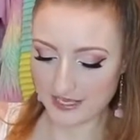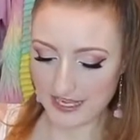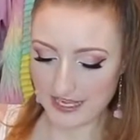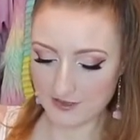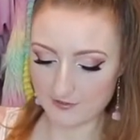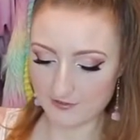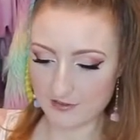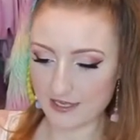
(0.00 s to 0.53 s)
we
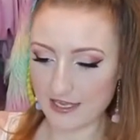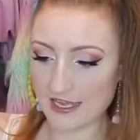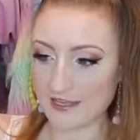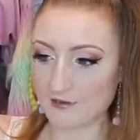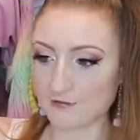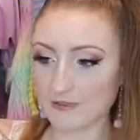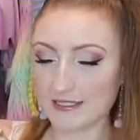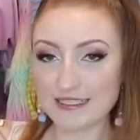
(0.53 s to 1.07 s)
have
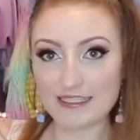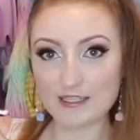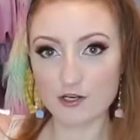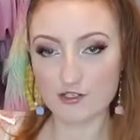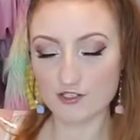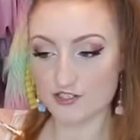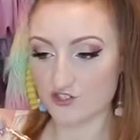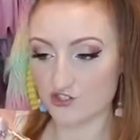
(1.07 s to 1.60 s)
a really
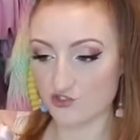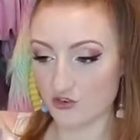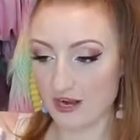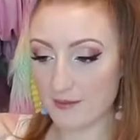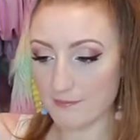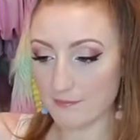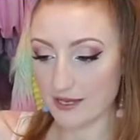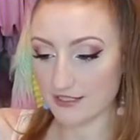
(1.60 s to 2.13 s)
long
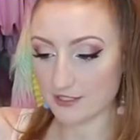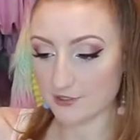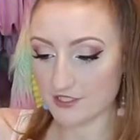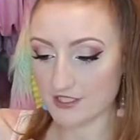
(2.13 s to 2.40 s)
strap by the